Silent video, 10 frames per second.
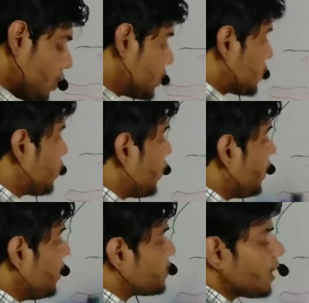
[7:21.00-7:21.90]
So
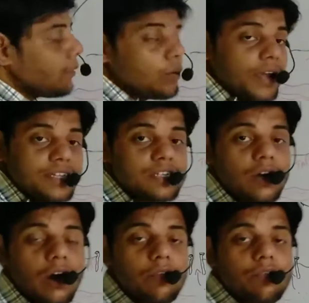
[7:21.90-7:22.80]
each amino acid
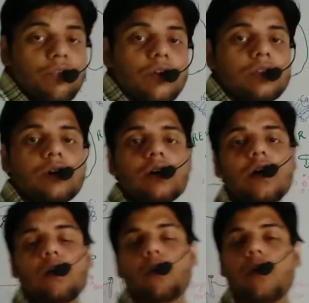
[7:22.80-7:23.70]
are further
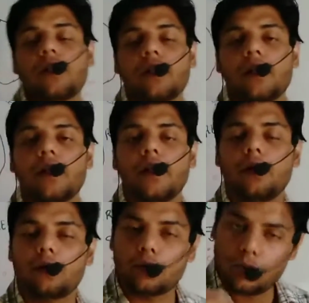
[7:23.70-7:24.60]
converted
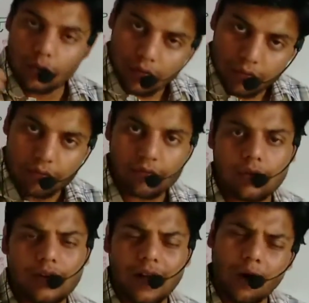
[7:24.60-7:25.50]
into
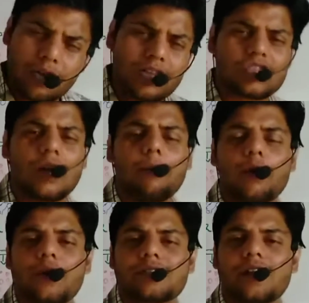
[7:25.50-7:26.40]
or each
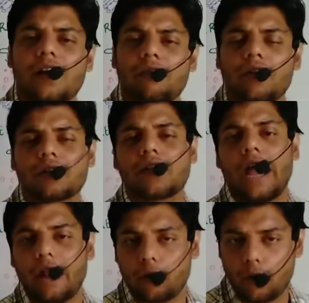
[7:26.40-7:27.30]
amino acid are further
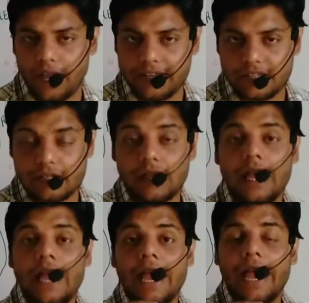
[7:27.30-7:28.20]
hydrolyzed,
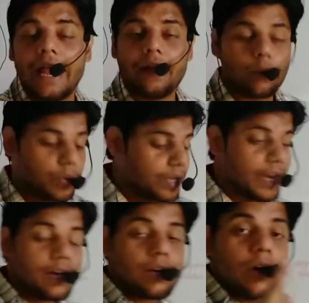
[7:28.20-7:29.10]
and we
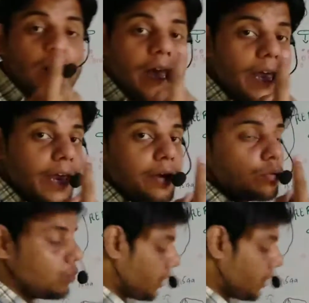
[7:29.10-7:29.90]
get 8 to